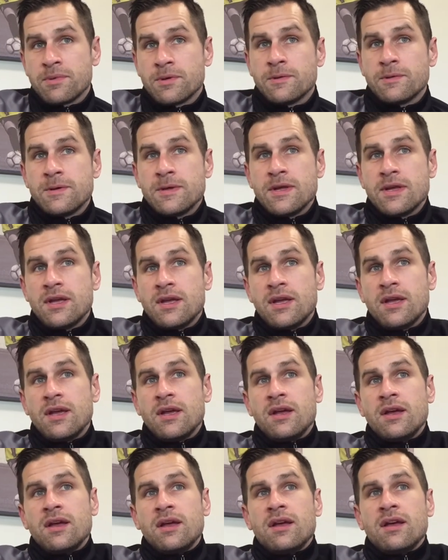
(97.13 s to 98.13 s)

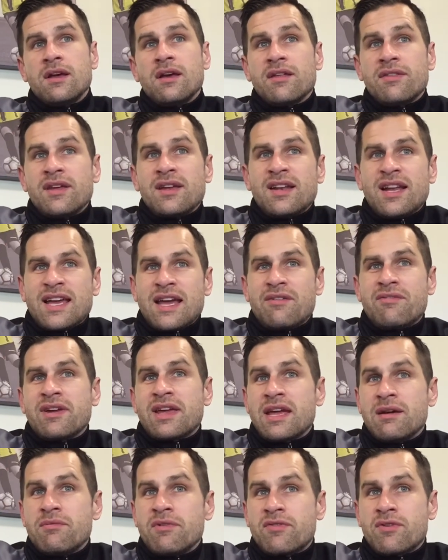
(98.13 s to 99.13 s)
But I think, like every
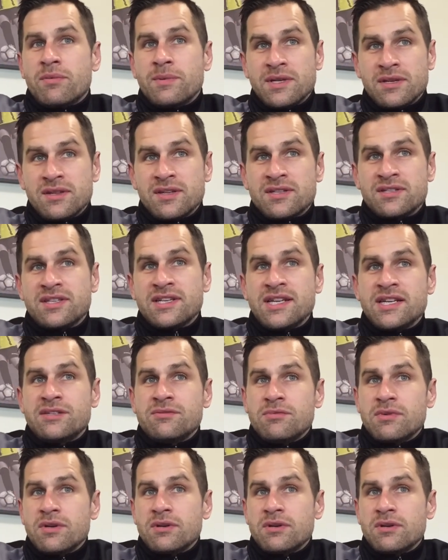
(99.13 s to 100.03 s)
game we've come into the season,